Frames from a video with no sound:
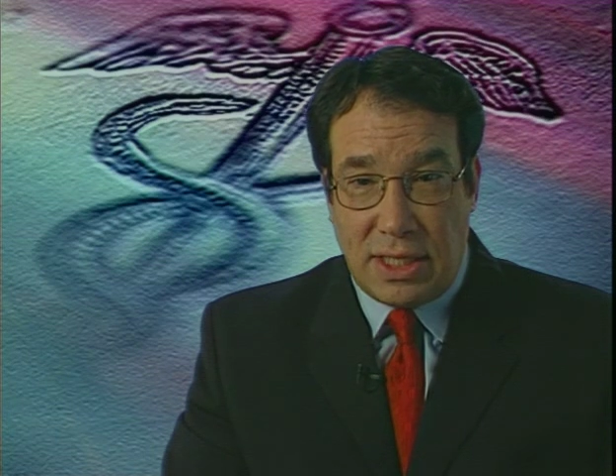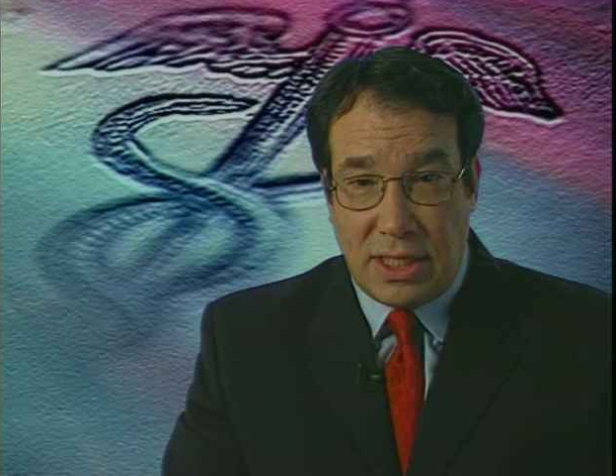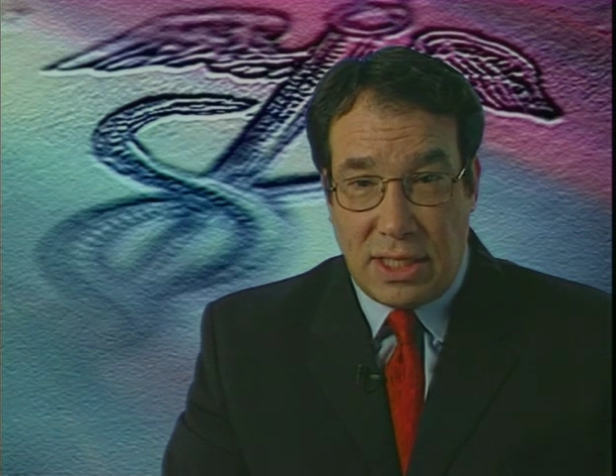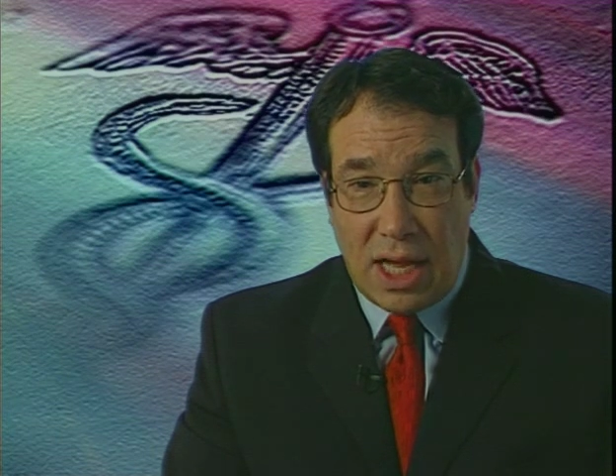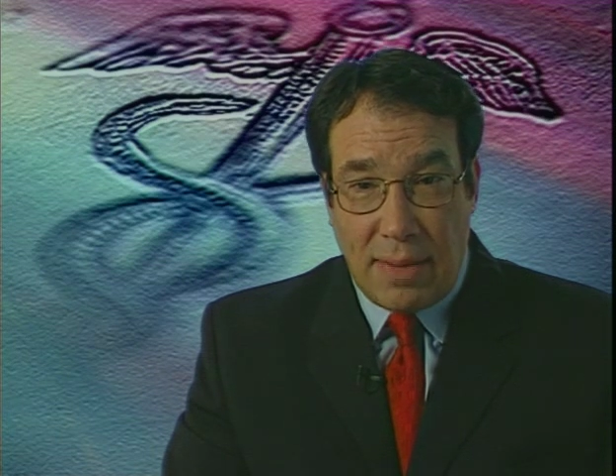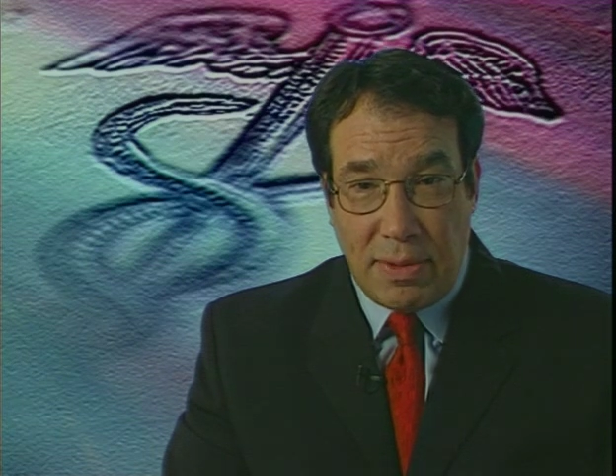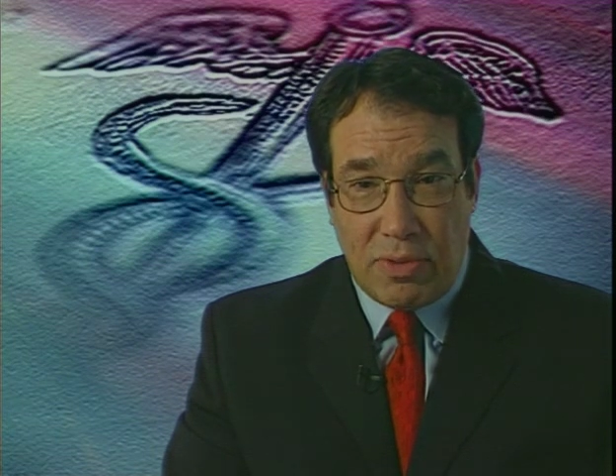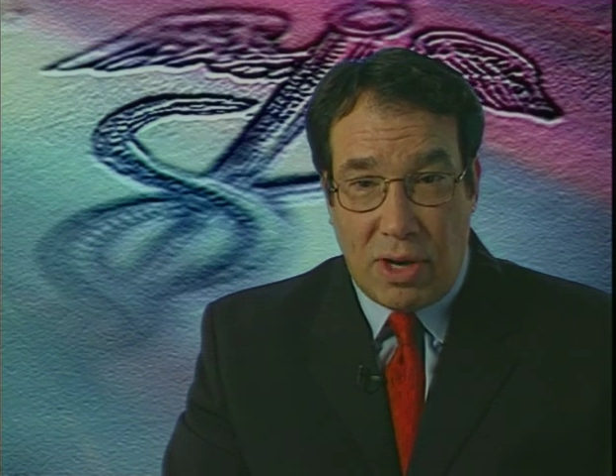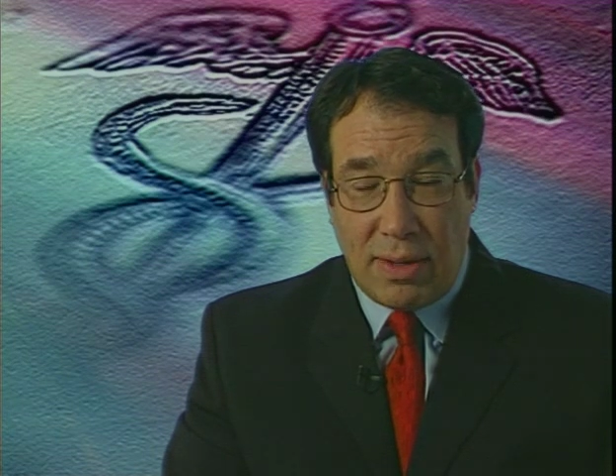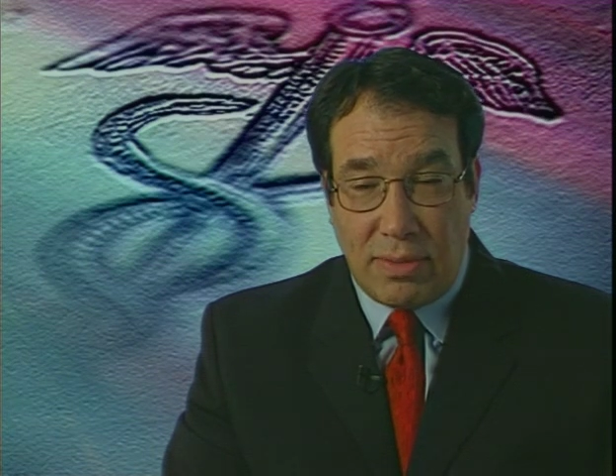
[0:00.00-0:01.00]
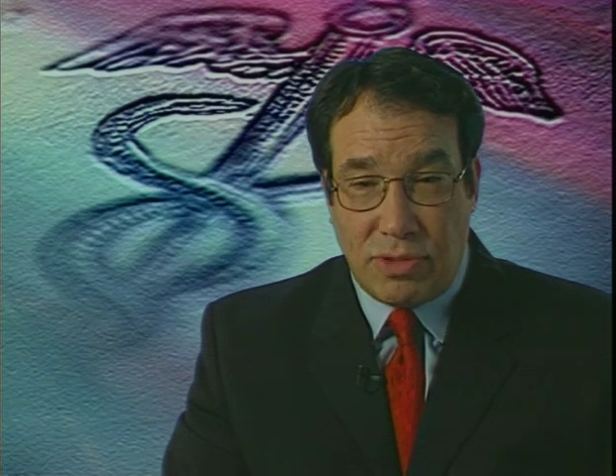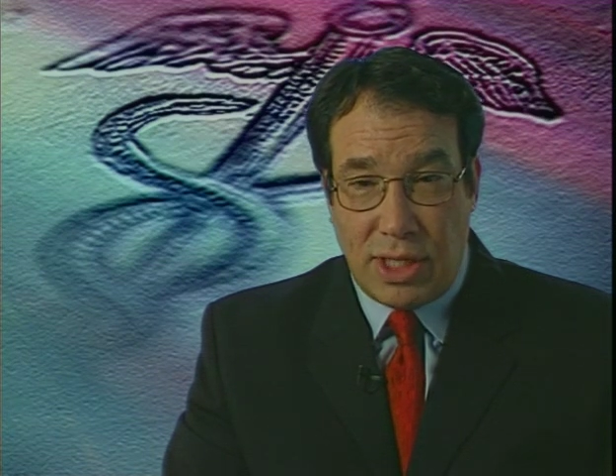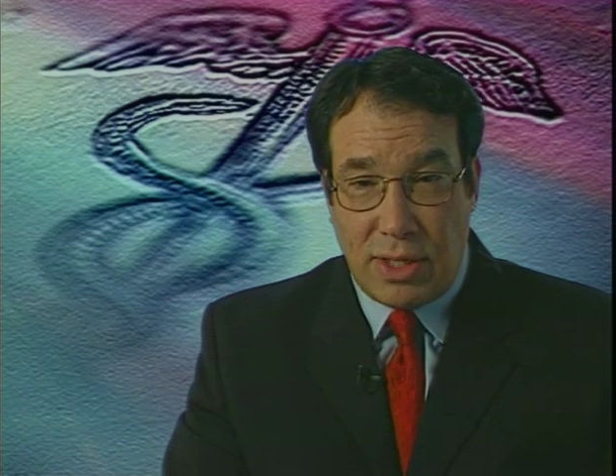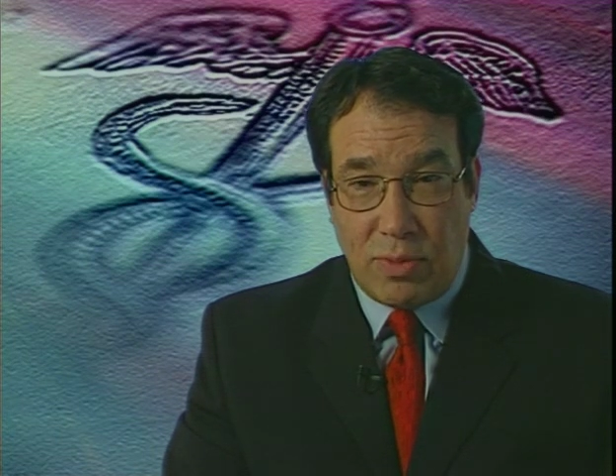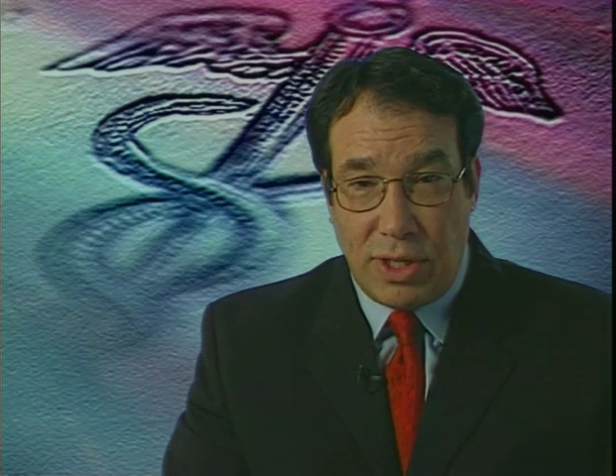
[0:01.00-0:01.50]
common problems
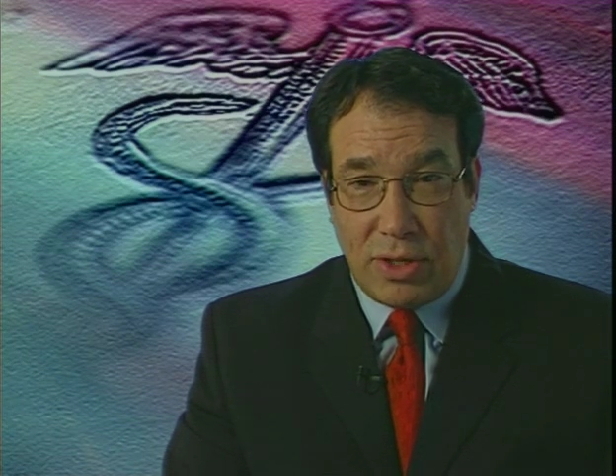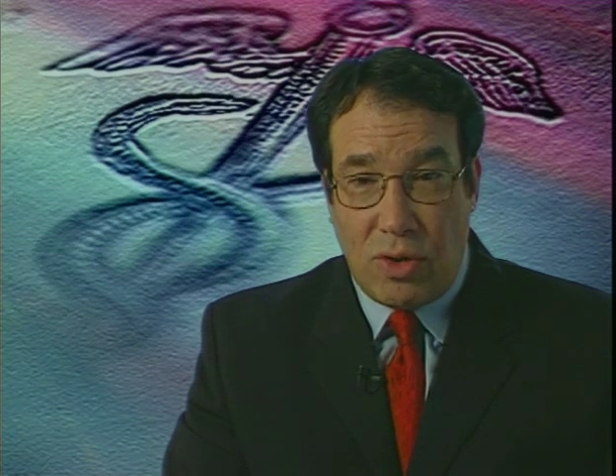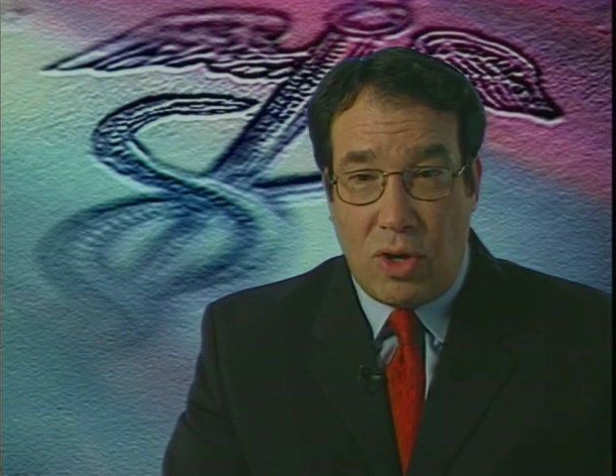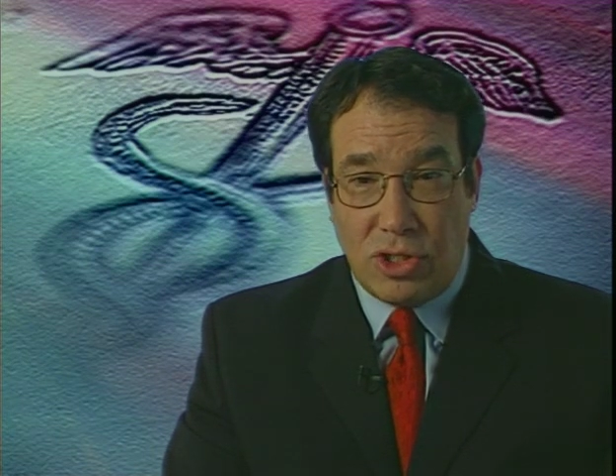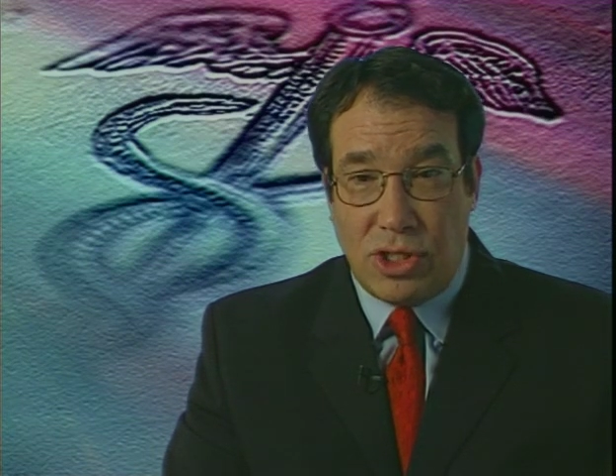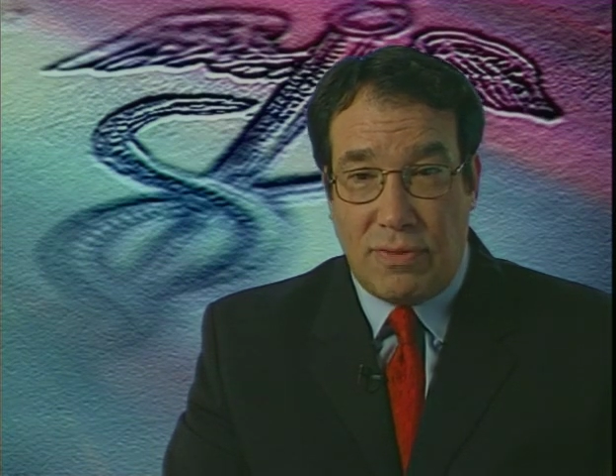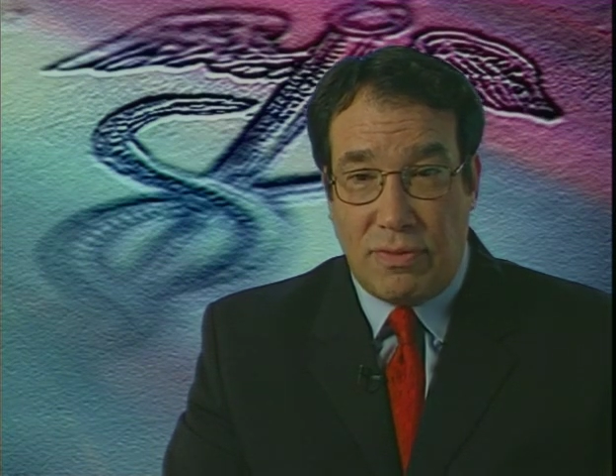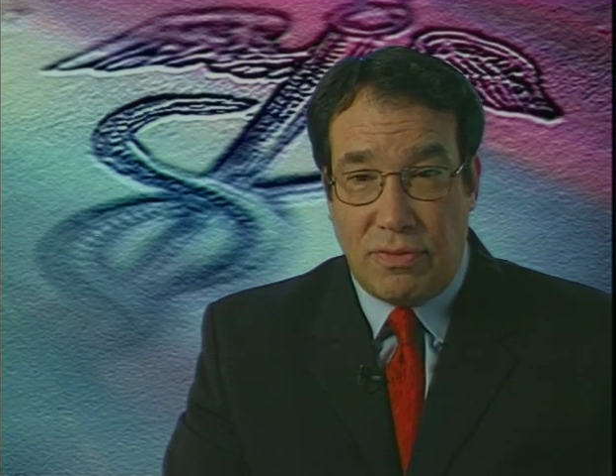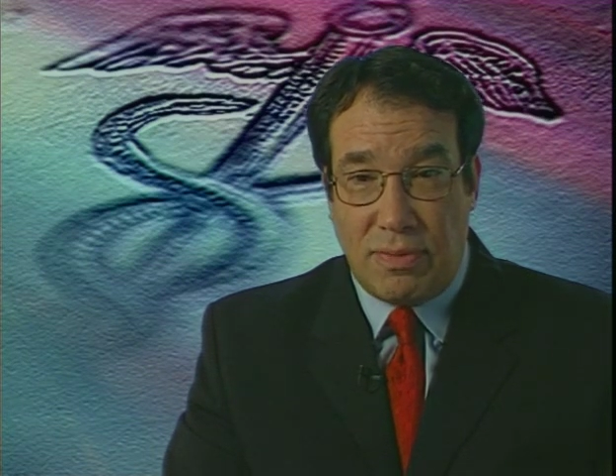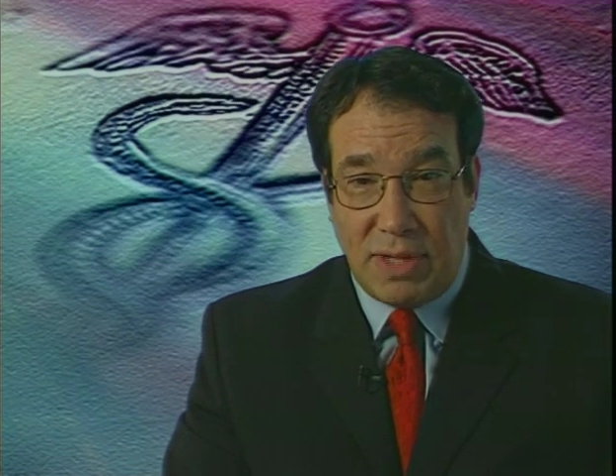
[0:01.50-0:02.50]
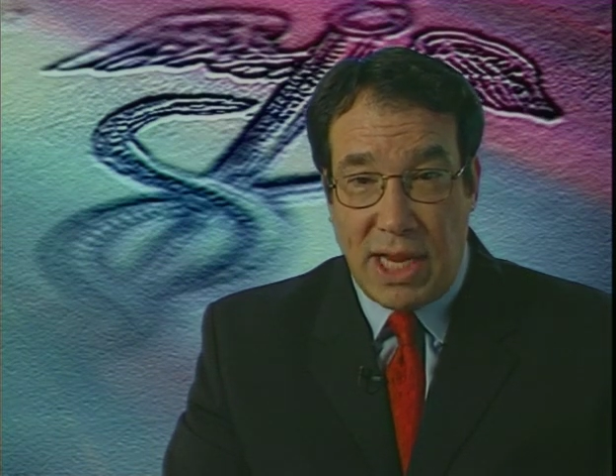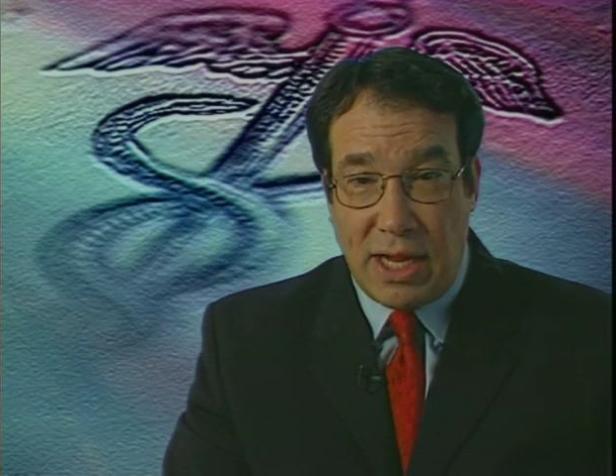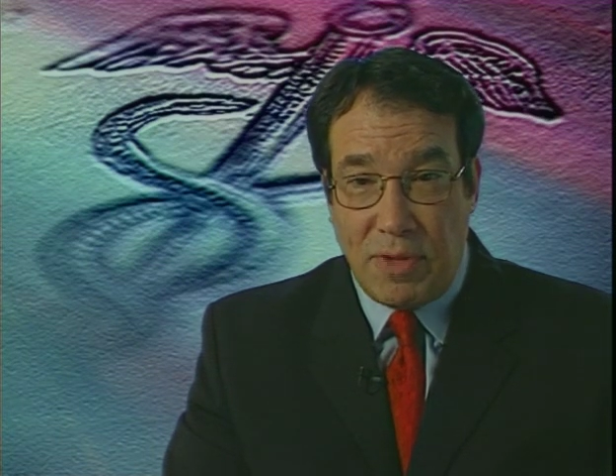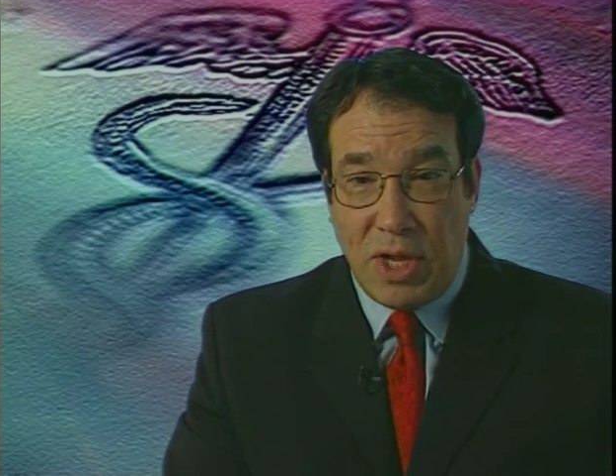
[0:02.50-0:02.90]
that we all suffer from now.